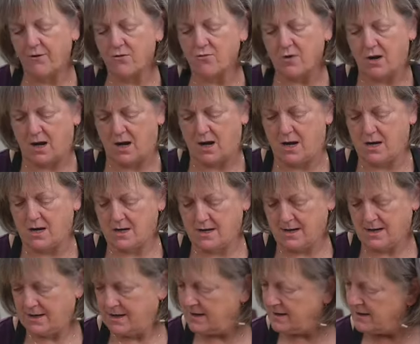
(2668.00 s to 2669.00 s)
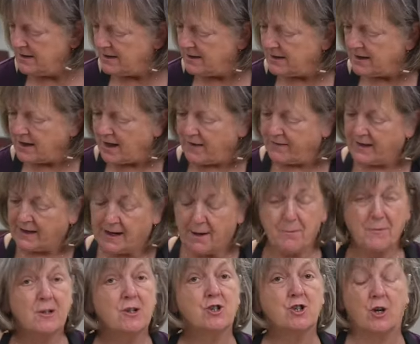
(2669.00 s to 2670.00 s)
for three. And then I'm
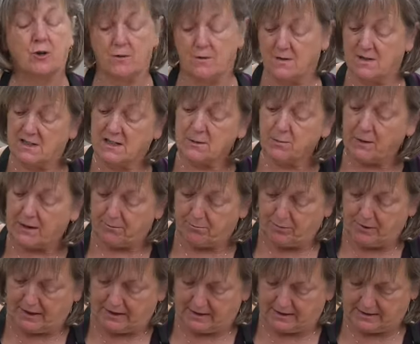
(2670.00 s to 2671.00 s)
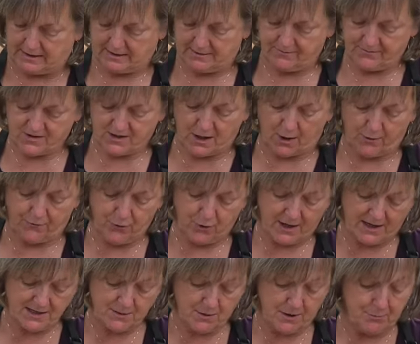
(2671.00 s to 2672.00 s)
going to show you sweet pink. So if you
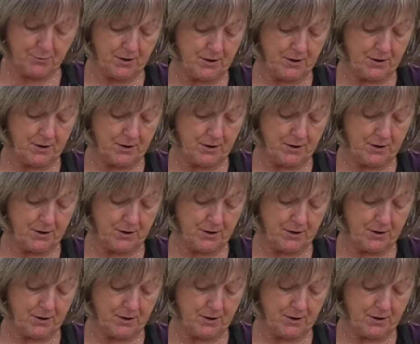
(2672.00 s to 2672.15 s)
guys want